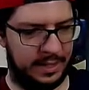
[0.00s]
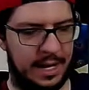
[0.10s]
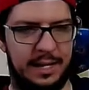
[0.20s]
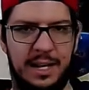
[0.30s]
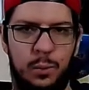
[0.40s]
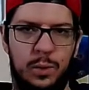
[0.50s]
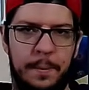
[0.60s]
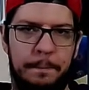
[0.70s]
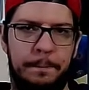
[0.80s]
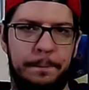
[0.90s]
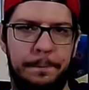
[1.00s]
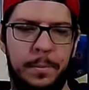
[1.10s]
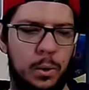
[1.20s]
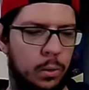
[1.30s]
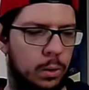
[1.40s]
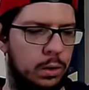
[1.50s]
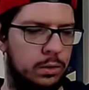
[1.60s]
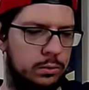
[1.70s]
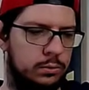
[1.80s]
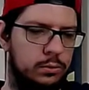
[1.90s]
And then we pull,
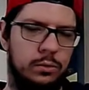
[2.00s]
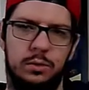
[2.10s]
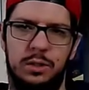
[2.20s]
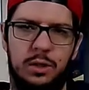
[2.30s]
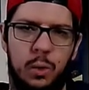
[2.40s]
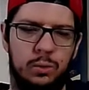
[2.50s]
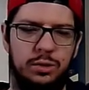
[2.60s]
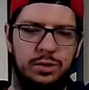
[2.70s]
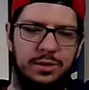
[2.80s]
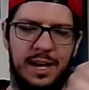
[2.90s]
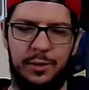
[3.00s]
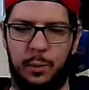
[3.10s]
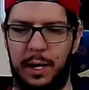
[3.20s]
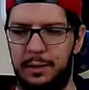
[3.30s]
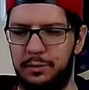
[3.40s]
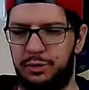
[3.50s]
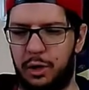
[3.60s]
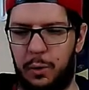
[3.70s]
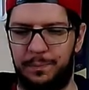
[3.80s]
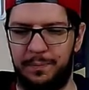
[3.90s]
it goes the other way,
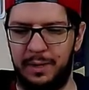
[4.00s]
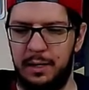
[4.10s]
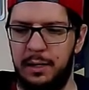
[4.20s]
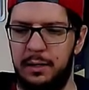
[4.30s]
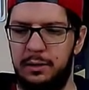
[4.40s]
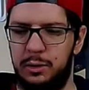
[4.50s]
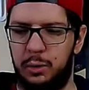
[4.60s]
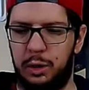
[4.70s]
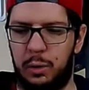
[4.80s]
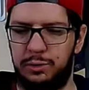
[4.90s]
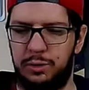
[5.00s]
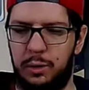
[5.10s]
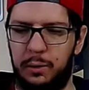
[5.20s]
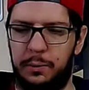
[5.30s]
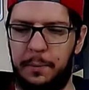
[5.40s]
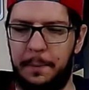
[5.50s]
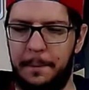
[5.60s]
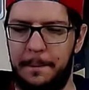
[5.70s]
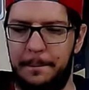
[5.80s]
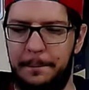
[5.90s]
so you can also
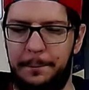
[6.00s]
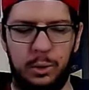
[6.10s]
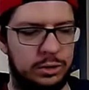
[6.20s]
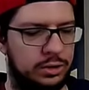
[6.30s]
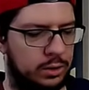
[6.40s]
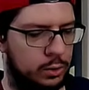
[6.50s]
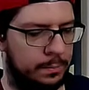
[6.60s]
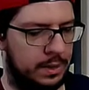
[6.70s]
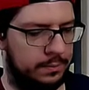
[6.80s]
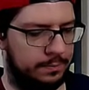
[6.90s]
push a little bit.